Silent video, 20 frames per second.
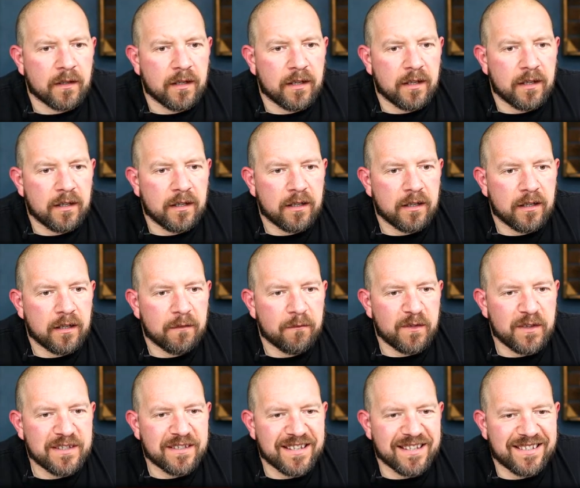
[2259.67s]
uh,
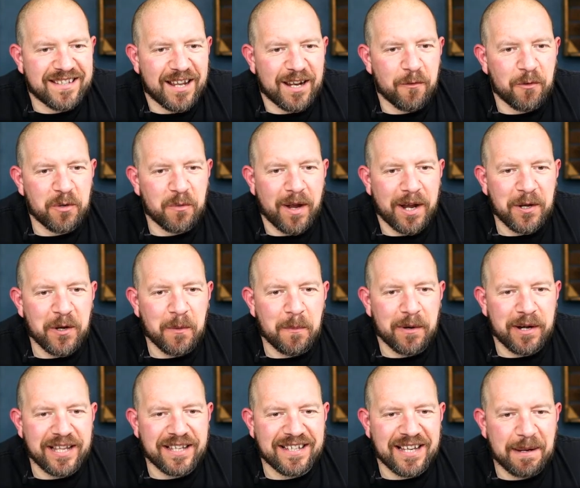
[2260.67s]
Vincent saying, I wonder why
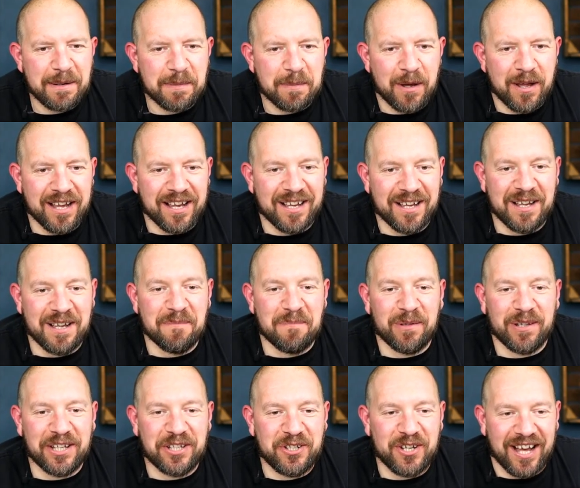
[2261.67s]
nobody typed,
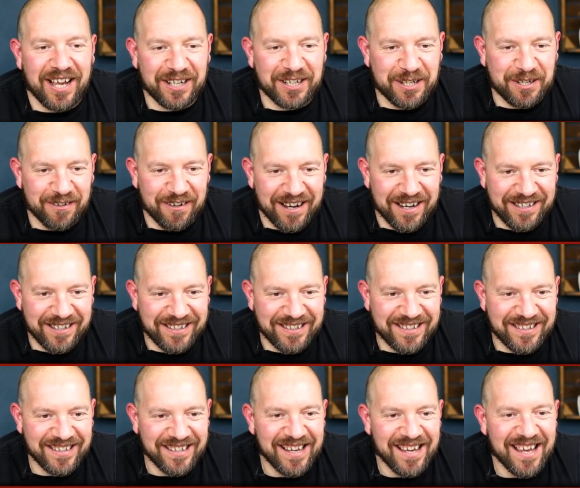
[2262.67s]
but the chat had
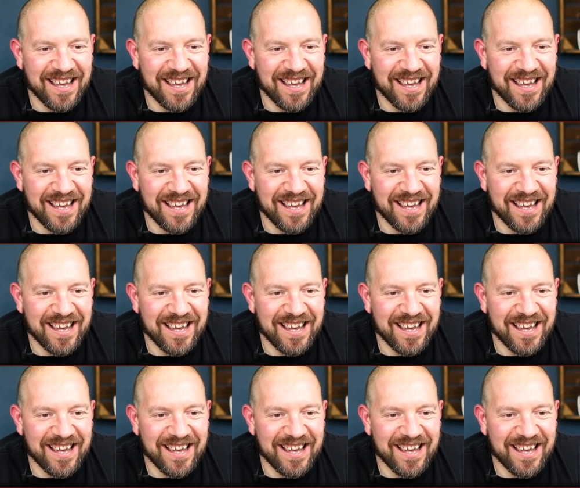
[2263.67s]
crashed.